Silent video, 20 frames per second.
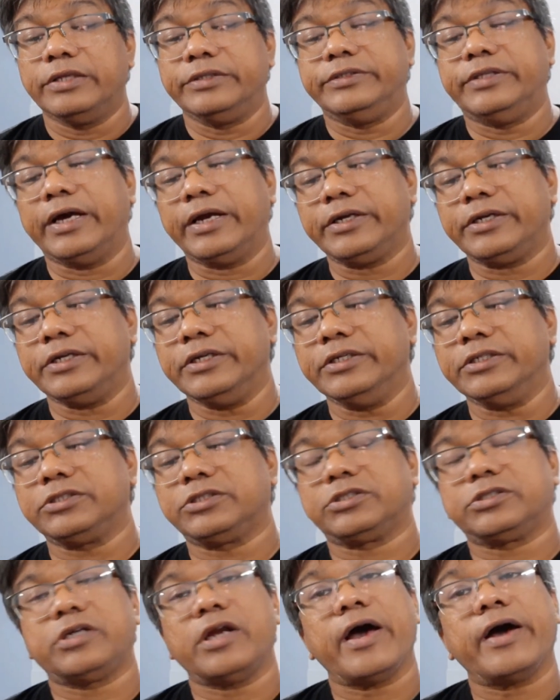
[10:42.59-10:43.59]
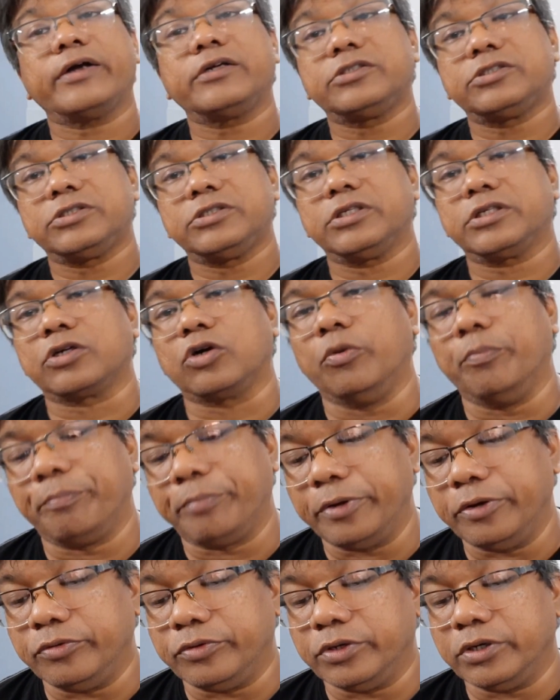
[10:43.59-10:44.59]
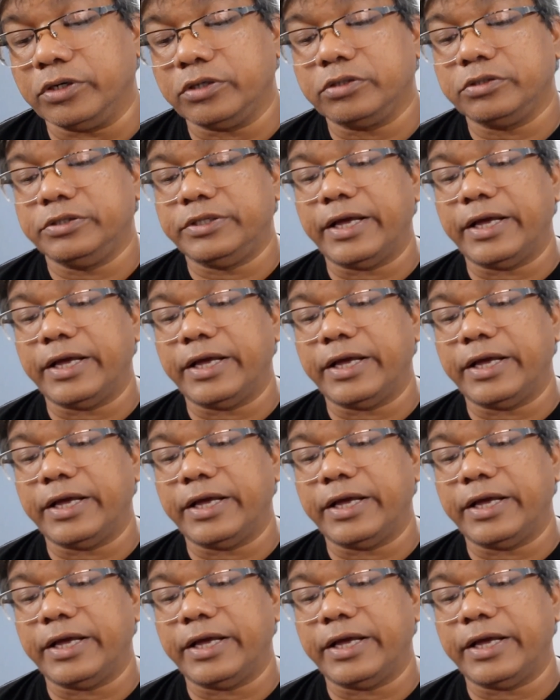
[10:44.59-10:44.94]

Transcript: that instructs the computer,